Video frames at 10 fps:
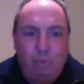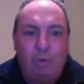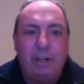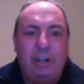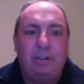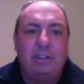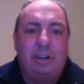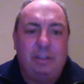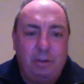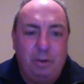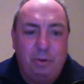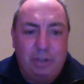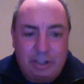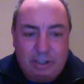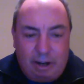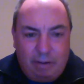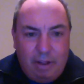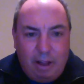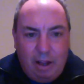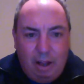20 years after doing this stuff.